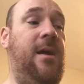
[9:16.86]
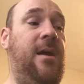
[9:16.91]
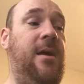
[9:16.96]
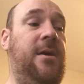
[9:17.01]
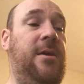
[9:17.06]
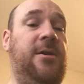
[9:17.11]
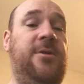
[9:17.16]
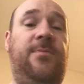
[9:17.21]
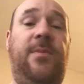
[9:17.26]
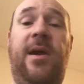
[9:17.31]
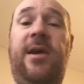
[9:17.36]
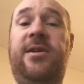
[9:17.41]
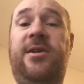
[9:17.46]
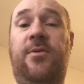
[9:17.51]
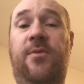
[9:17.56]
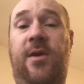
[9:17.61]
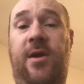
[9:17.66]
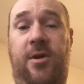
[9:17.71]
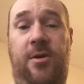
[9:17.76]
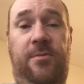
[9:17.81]
especially
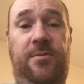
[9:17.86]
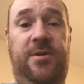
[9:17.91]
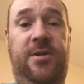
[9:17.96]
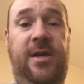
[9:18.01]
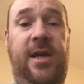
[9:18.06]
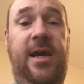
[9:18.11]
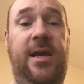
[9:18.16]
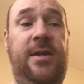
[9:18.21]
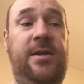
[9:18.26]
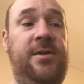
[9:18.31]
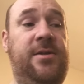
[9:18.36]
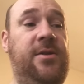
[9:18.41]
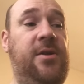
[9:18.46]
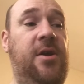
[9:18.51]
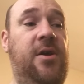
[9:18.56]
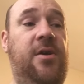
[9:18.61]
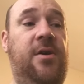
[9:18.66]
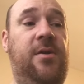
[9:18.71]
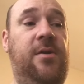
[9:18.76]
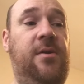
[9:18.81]
when it comes to
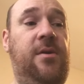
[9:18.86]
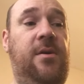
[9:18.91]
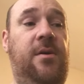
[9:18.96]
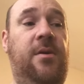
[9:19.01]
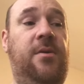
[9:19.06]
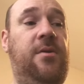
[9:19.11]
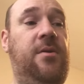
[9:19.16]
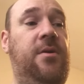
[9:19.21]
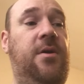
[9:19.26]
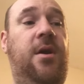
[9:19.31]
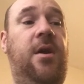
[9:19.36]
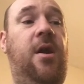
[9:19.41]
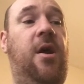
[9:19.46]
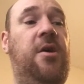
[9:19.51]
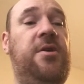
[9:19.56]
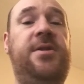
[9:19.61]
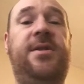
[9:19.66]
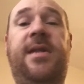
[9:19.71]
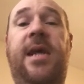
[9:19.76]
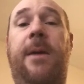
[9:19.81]
instant. You're not
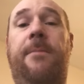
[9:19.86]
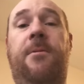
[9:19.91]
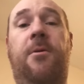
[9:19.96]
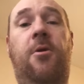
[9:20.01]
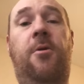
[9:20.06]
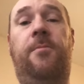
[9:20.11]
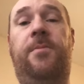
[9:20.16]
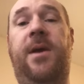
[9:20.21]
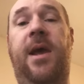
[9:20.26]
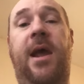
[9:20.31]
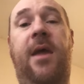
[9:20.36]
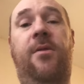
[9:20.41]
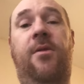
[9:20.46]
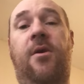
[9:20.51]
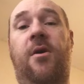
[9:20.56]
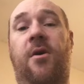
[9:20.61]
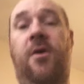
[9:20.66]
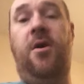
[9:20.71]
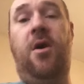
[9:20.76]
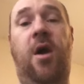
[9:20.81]
stepping up getting
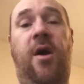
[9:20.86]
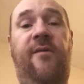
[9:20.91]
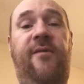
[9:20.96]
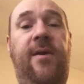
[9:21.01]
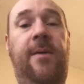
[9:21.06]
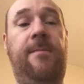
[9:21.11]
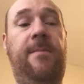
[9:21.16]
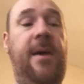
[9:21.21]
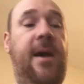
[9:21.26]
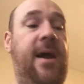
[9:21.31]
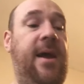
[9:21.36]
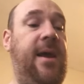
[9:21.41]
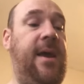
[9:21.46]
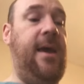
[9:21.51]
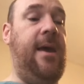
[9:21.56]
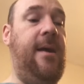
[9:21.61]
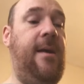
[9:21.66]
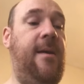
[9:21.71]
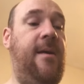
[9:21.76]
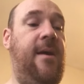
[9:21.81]
their coffee bag,
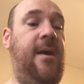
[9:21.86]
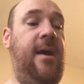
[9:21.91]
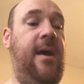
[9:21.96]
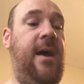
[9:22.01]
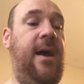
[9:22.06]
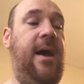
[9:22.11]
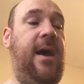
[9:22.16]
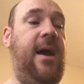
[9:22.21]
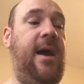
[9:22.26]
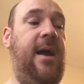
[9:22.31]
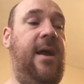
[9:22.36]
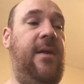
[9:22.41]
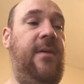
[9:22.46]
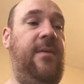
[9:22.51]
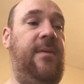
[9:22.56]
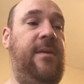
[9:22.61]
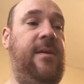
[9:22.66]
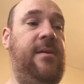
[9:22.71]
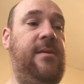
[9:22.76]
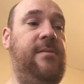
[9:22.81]

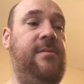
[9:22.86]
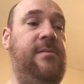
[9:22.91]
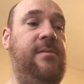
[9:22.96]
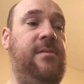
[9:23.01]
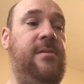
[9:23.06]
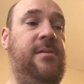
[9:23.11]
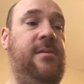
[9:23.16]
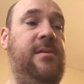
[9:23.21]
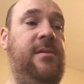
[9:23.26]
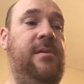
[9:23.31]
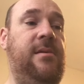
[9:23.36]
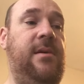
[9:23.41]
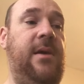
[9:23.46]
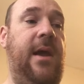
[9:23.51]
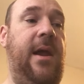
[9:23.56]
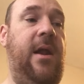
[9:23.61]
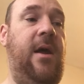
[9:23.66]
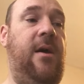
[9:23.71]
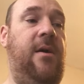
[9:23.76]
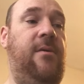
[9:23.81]
and,
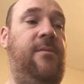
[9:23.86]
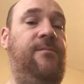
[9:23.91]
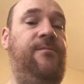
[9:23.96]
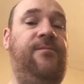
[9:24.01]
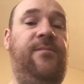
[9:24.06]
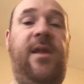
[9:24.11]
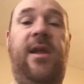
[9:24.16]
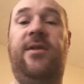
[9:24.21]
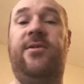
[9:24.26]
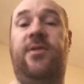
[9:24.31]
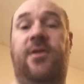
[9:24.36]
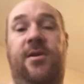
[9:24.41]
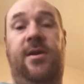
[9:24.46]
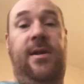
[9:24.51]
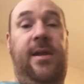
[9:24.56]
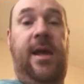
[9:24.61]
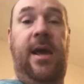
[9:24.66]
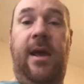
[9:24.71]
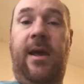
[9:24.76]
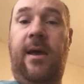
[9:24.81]
you know, they suck a
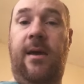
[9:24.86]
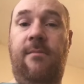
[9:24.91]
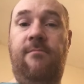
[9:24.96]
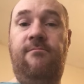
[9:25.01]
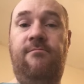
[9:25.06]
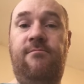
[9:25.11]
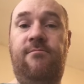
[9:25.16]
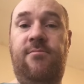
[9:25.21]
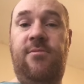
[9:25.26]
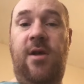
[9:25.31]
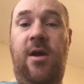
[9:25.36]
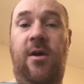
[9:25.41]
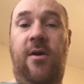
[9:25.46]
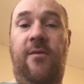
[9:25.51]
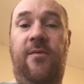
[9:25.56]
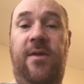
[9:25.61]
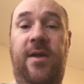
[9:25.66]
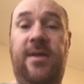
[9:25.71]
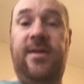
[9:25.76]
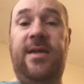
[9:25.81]
dick. So,
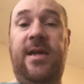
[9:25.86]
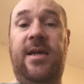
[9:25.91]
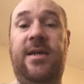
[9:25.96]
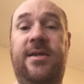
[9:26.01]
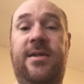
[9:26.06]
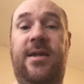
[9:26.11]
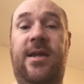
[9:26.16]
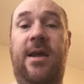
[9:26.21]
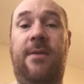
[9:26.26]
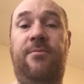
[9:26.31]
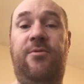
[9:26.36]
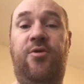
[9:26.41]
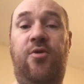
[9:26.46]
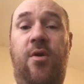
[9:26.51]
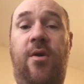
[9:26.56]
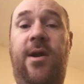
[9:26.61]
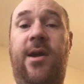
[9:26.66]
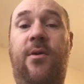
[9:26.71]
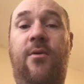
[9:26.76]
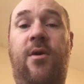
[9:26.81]
this is the
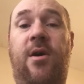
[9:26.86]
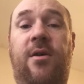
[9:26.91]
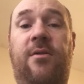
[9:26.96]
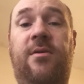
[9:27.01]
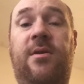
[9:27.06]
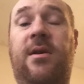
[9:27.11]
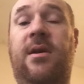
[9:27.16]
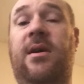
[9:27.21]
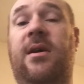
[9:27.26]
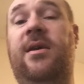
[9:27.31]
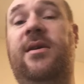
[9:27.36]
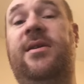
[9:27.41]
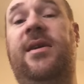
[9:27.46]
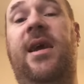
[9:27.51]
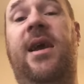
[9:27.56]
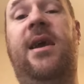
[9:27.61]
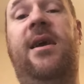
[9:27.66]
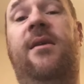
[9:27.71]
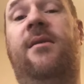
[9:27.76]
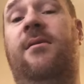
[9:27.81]
M20 one
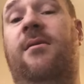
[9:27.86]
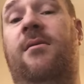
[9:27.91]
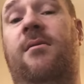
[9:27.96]
saying,